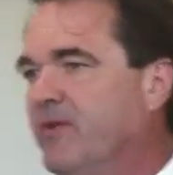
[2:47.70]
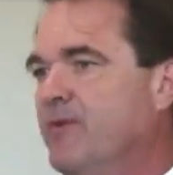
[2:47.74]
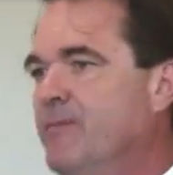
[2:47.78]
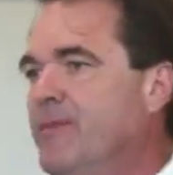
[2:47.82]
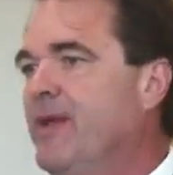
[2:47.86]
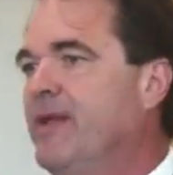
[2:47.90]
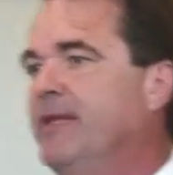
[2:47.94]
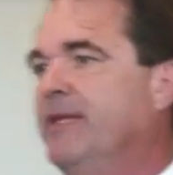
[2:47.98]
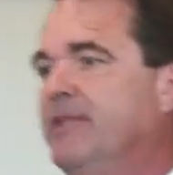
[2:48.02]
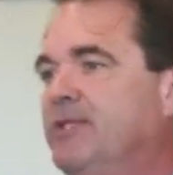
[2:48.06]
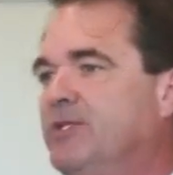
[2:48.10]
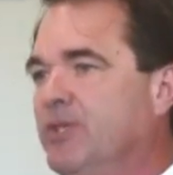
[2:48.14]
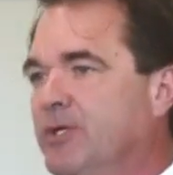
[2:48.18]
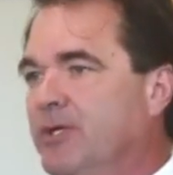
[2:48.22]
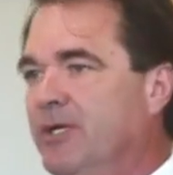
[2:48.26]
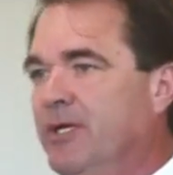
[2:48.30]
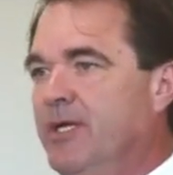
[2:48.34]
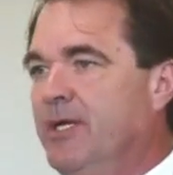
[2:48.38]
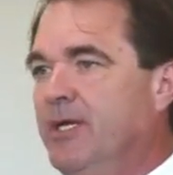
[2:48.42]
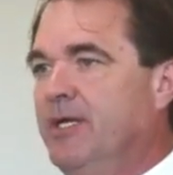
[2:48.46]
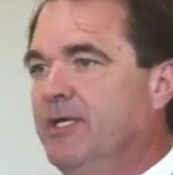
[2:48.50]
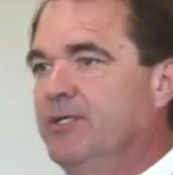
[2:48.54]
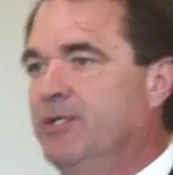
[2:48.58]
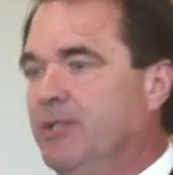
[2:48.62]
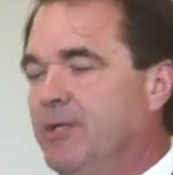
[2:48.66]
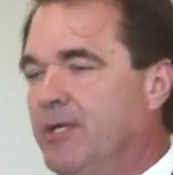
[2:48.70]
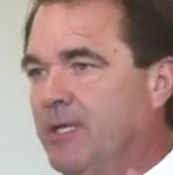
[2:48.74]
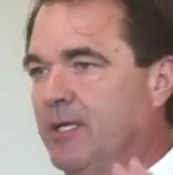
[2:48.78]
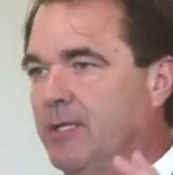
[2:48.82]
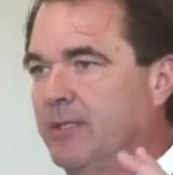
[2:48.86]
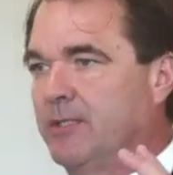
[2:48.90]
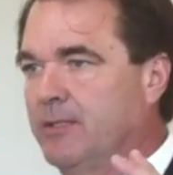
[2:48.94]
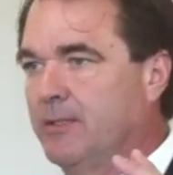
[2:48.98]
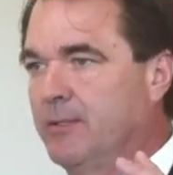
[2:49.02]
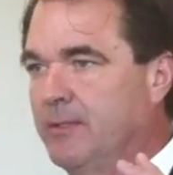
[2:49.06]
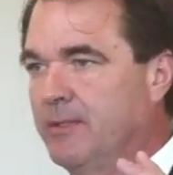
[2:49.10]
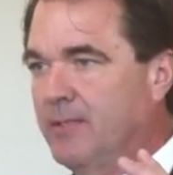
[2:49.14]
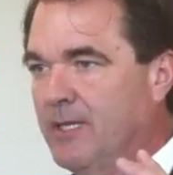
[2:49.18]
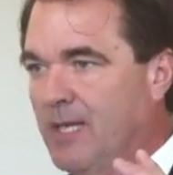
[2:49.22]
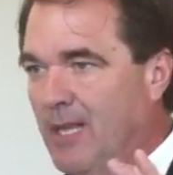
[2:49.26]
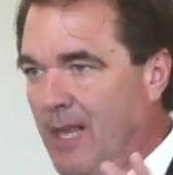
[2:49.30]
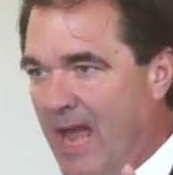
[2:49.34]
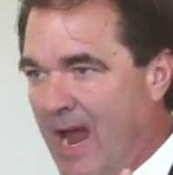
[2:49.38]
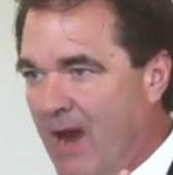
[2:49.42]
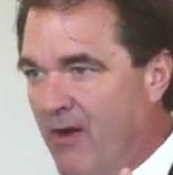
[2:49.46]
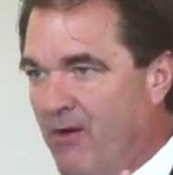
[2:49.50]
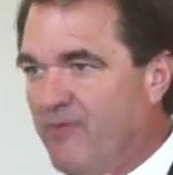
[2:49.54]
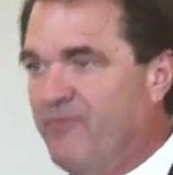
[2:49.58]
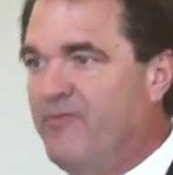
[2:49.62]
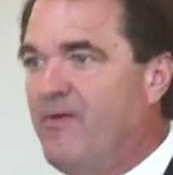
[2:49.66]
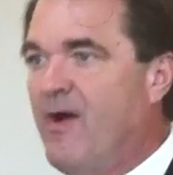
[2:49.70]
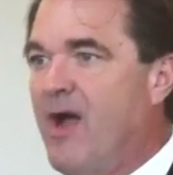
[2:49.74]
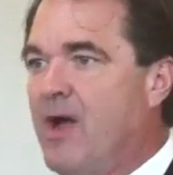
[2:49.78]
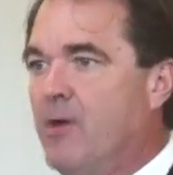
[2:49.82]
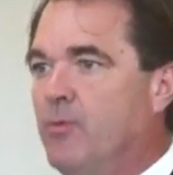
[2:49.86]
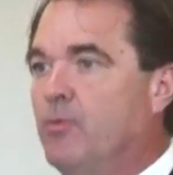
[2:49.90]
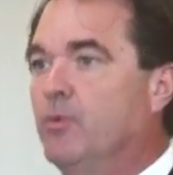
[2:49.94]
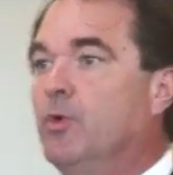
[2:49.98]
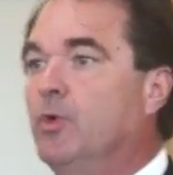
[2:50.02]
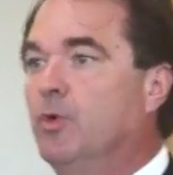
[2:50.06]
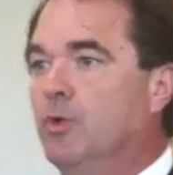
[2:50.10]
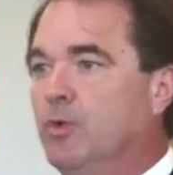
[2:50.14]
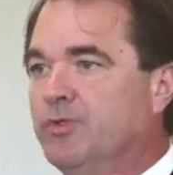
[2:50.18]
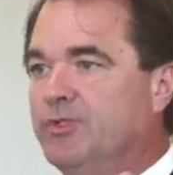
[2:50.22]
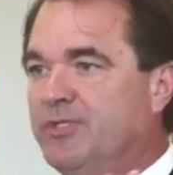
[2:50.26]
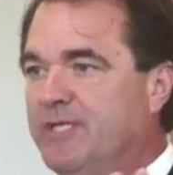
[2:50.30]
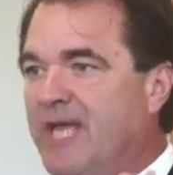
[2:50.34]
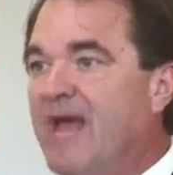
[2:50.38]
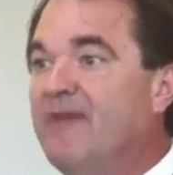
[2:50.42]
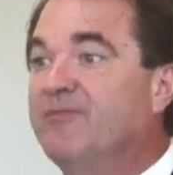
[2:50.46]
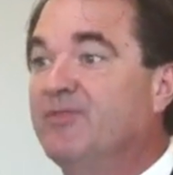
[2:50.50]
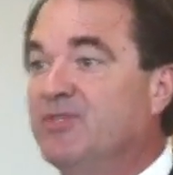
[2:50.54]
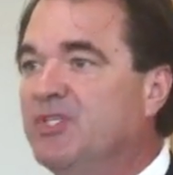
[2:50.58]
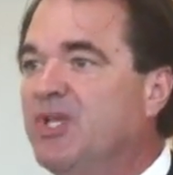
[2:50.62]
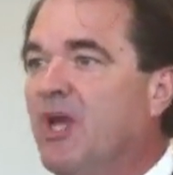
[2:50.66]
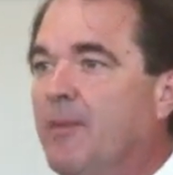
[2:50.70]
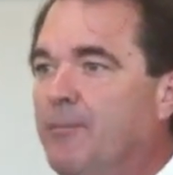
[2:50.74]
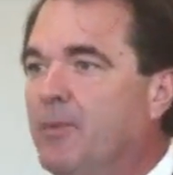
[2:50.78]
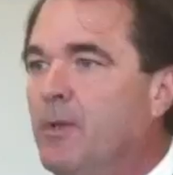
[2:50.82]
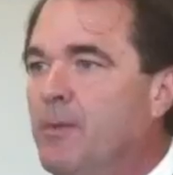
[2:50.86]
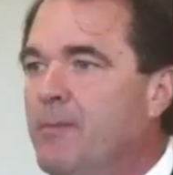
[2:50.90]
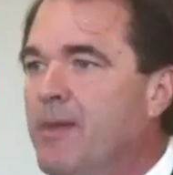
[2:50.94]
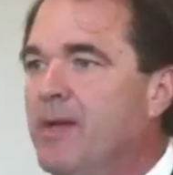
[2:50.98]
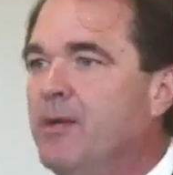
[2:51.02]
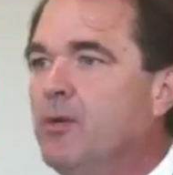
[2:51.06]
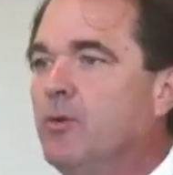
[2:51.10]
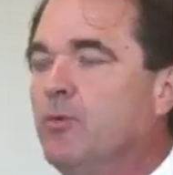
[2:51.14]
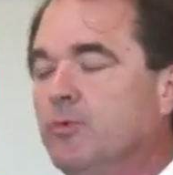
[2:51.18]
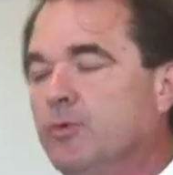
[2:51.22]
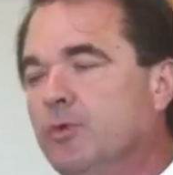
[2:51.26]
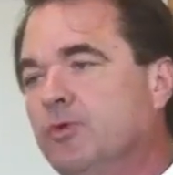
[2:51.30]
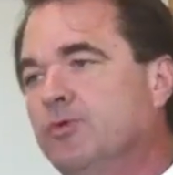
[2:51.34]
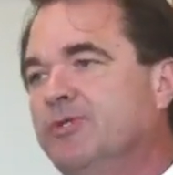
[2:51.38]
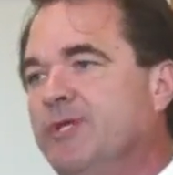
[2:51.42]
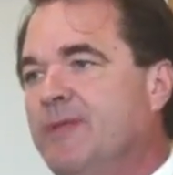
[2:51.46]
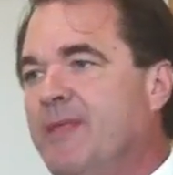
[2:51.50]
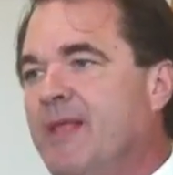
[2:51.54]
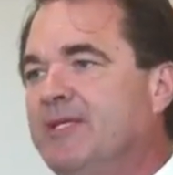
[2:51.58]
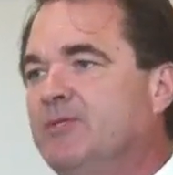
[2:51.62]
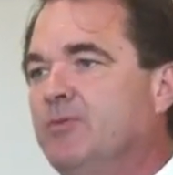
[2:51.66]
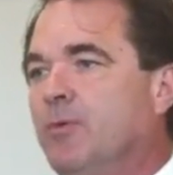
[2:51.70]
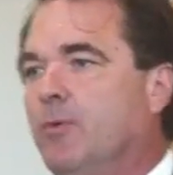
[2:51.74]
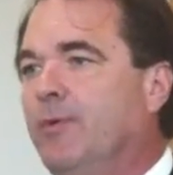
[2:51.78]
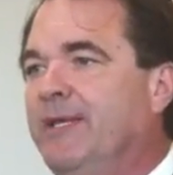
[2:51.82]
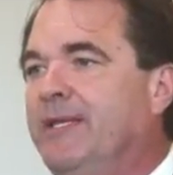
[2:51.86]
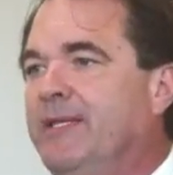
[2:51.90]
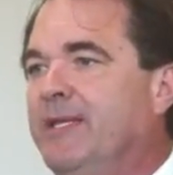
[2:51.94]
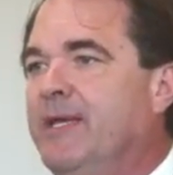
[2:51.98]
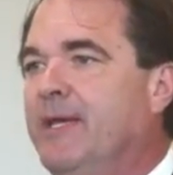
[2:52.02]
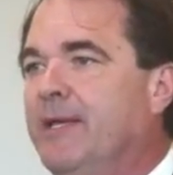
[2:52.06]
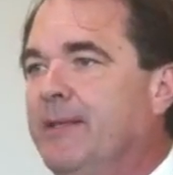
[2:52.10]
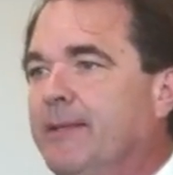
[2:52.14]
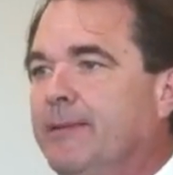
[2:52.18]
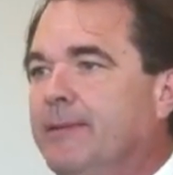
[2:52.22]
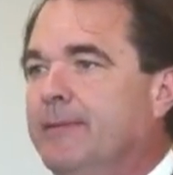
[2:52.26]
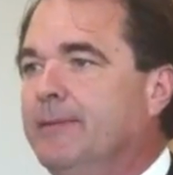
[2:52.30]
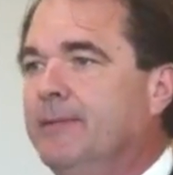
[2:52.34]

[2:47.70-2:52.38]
committee to clarify rules, to have supplemental rules, and that's what we did.